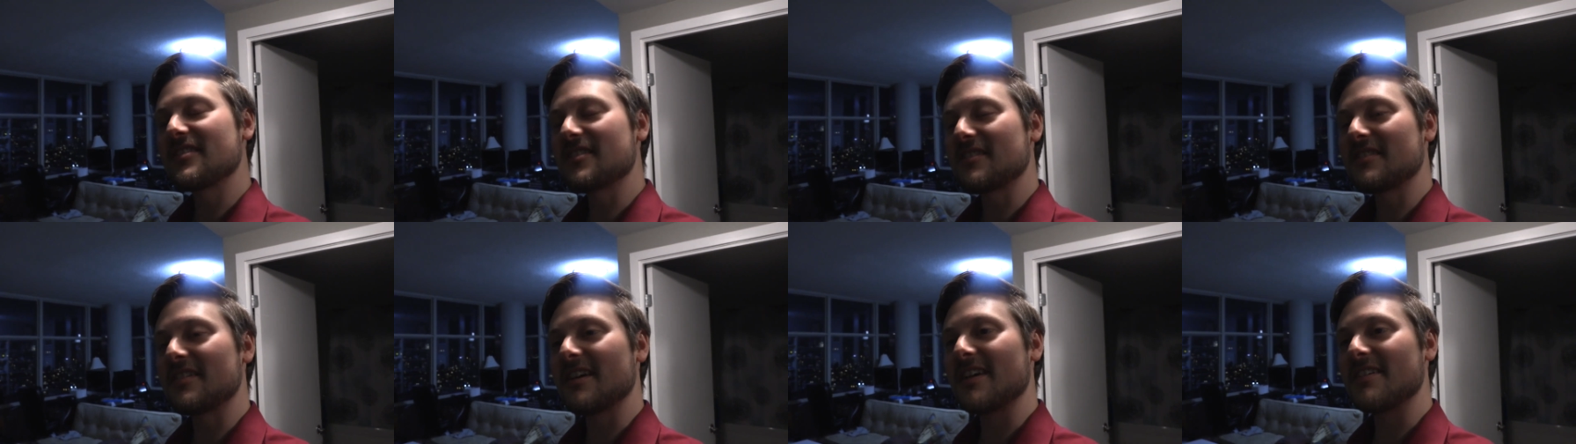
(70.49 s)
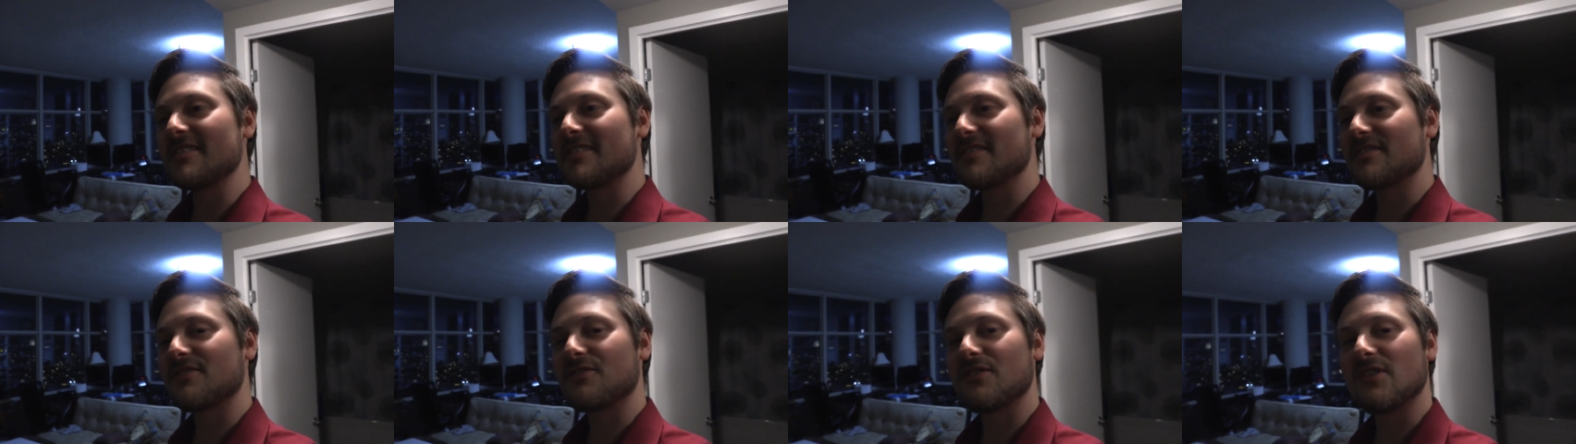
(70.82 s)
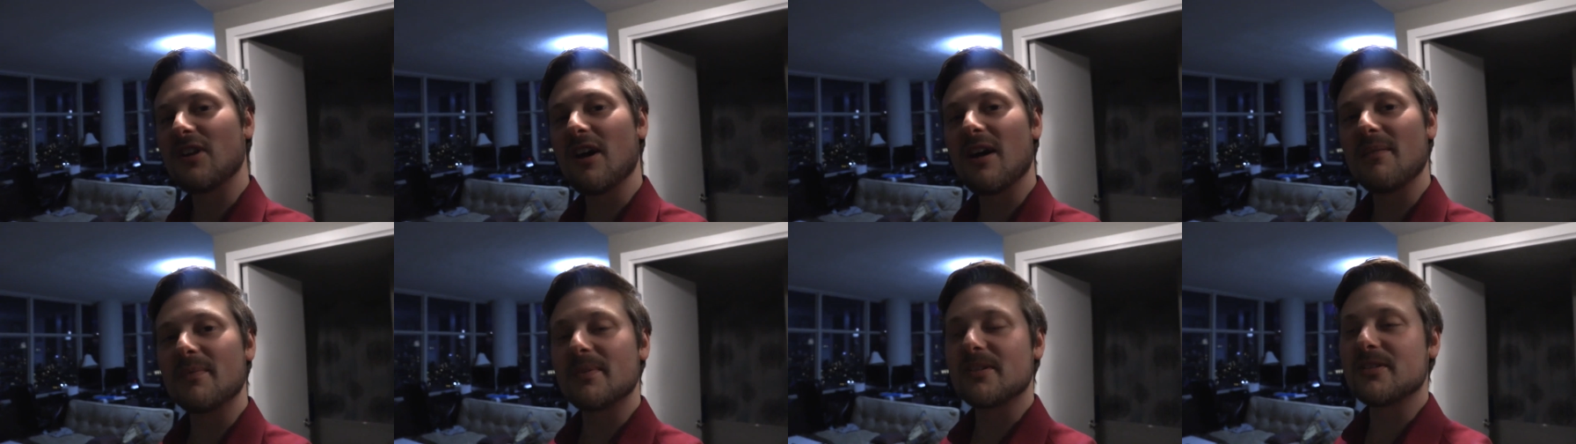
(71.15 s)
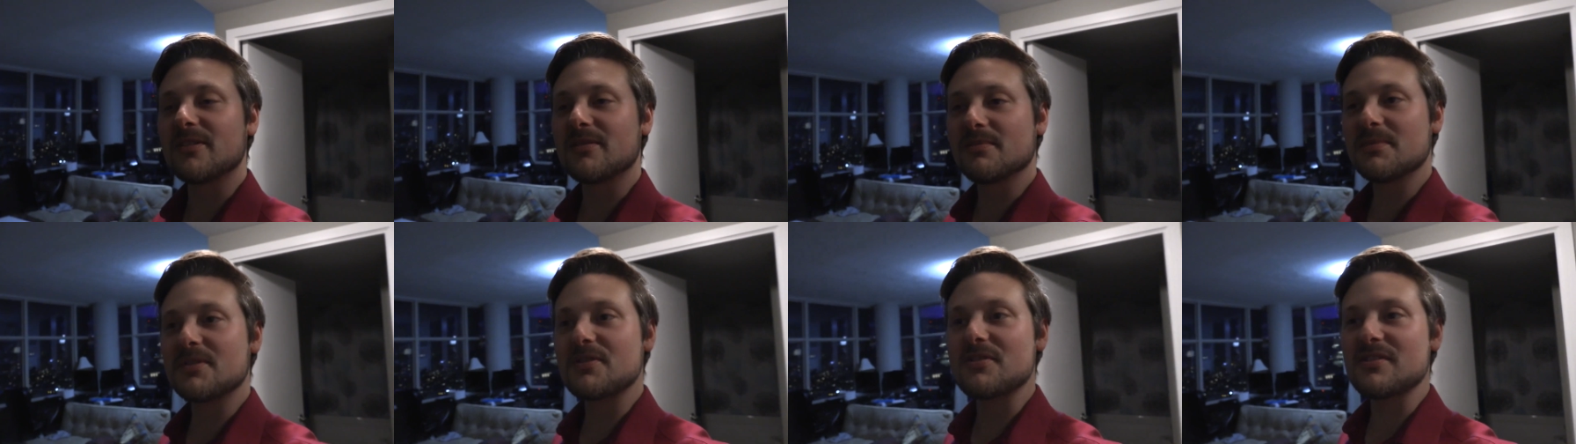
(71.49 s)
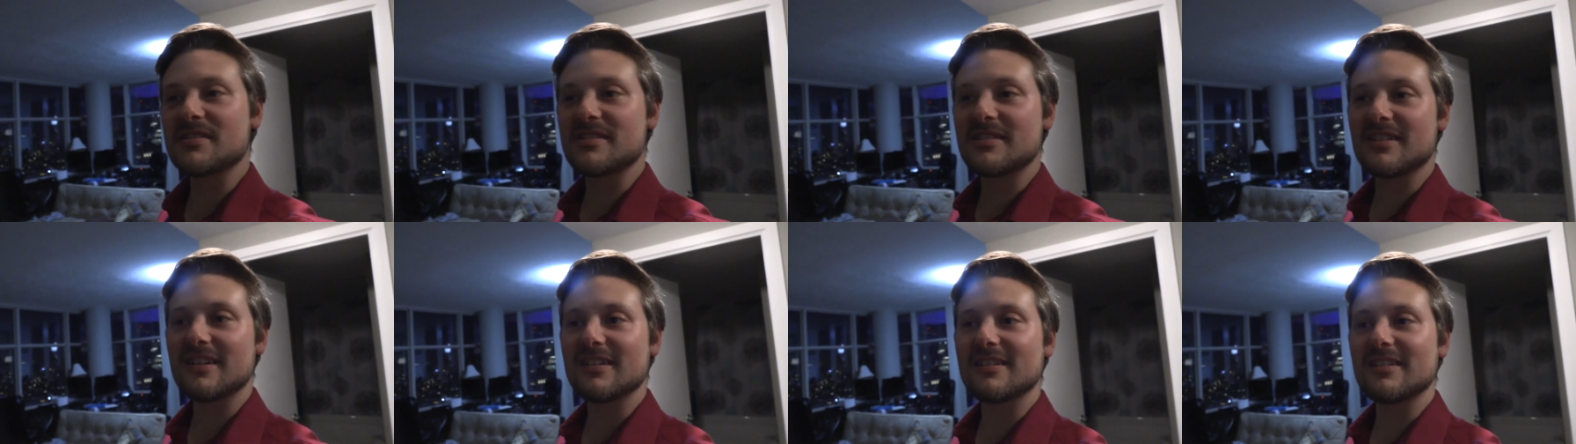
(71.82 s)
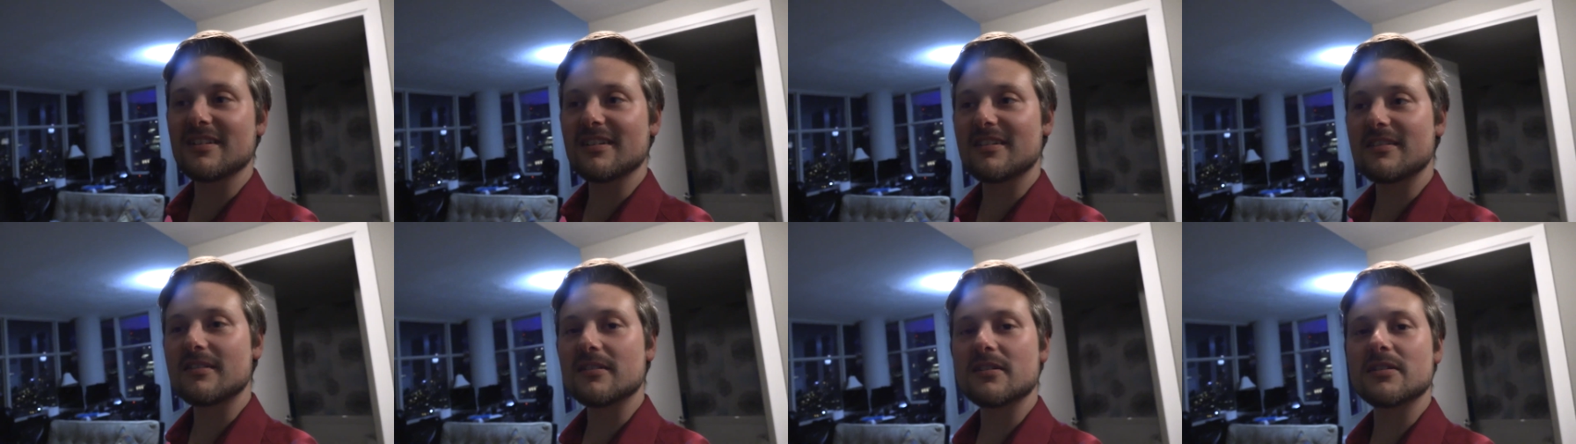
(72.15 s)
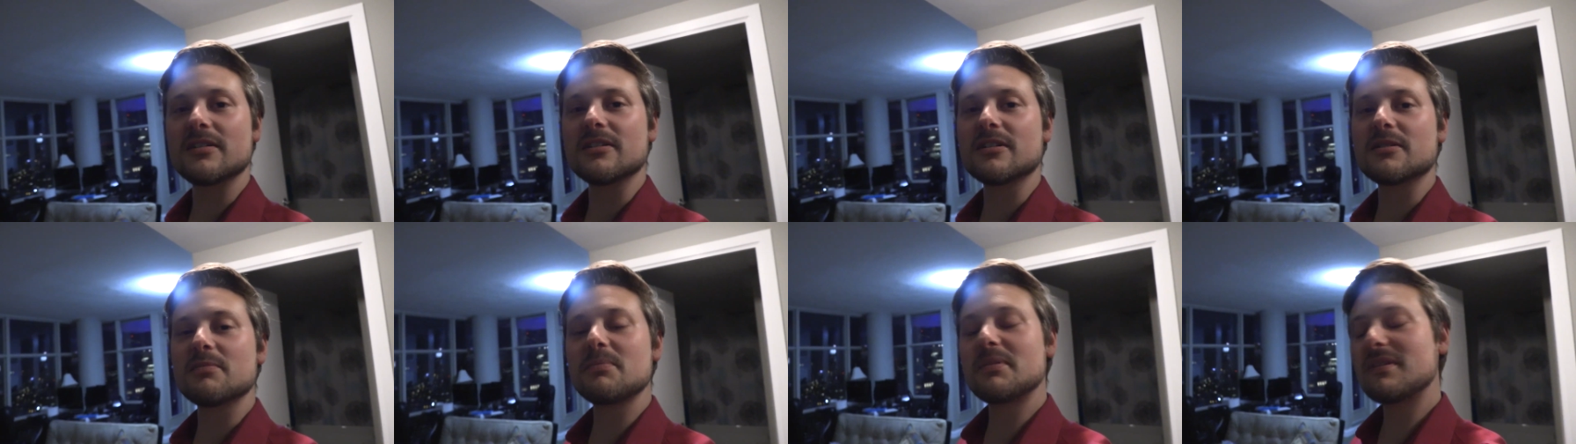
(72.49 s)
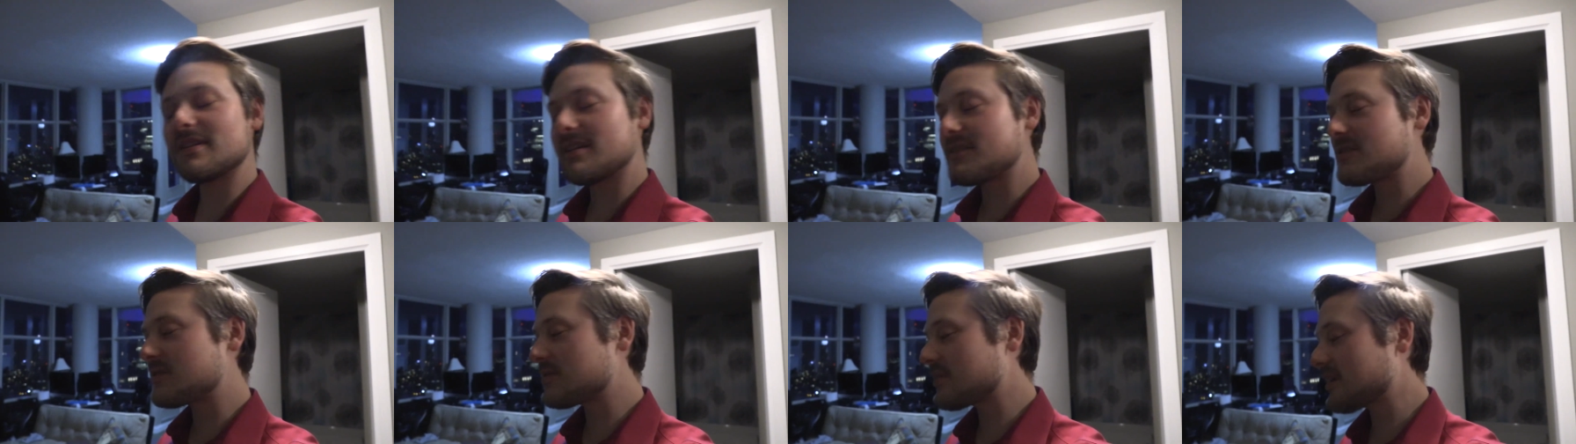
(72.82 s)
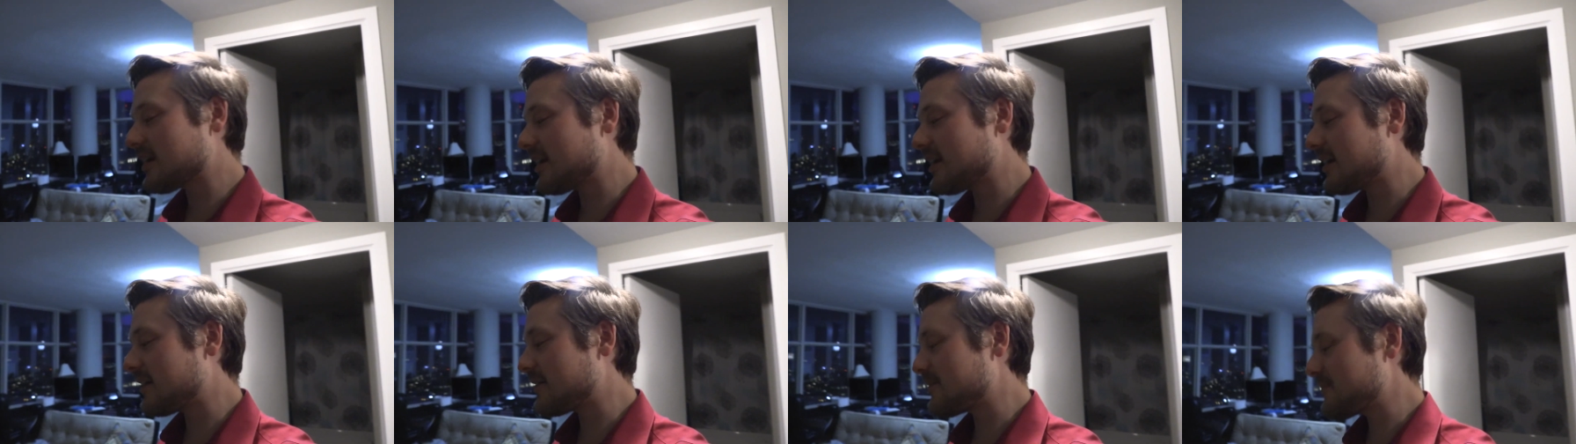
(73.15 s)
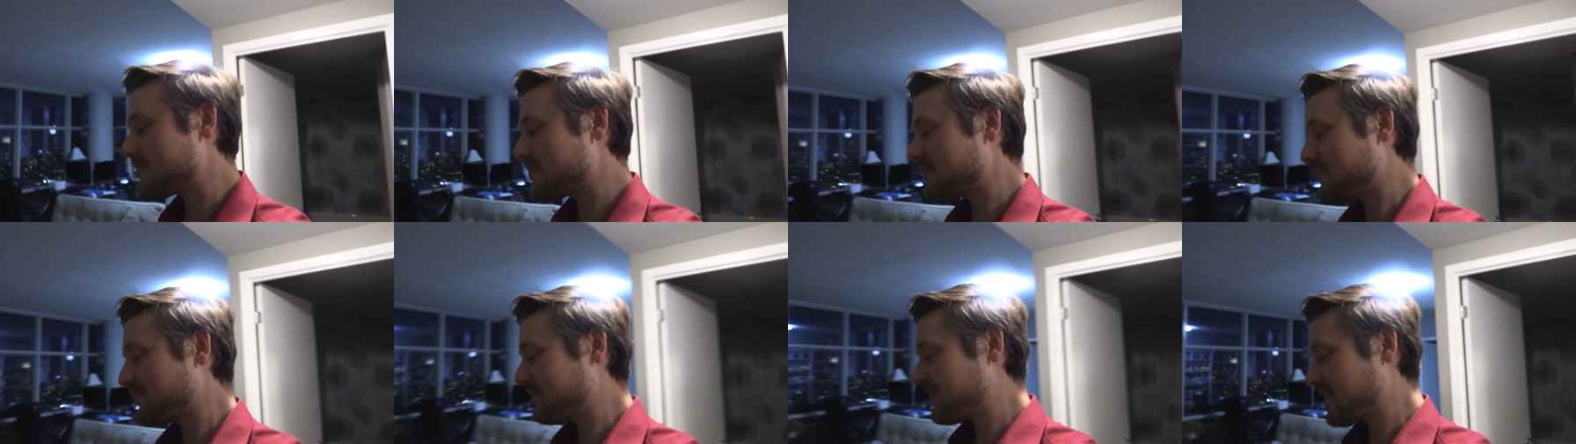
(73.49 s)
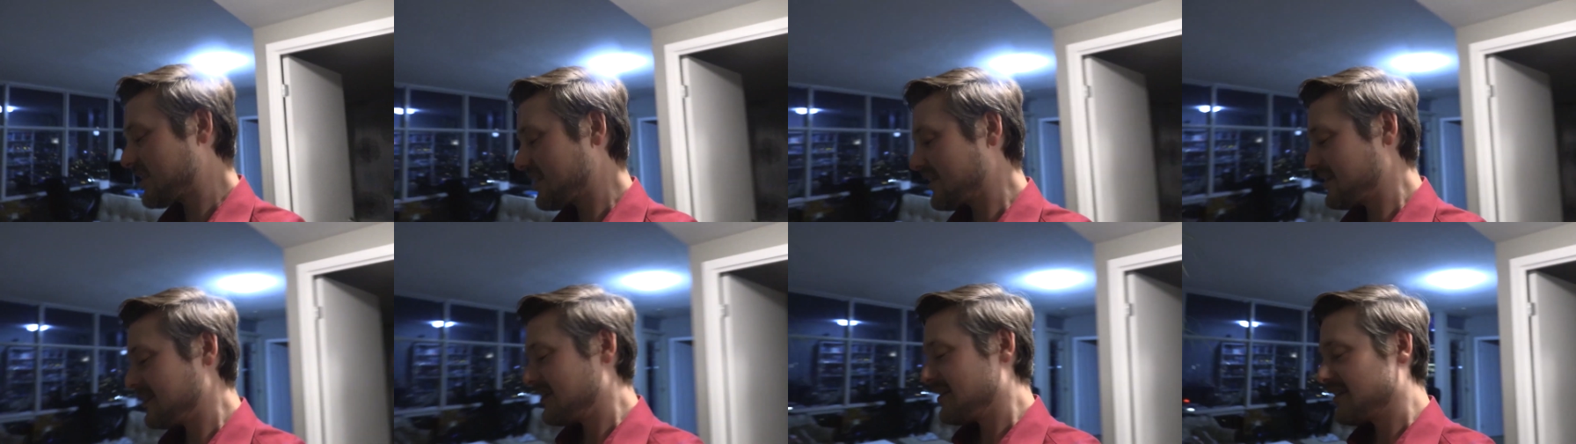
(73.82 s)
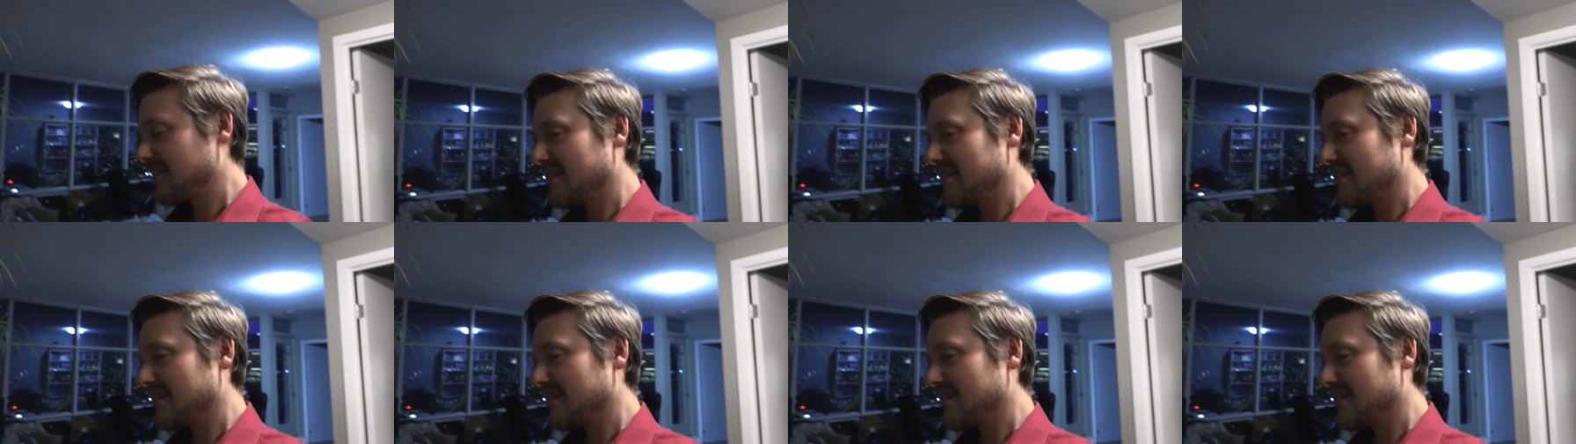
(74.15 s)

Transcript: Because it tasted good. Phenomenal, but just but slightly like, undercooked. But that's okay. Eat.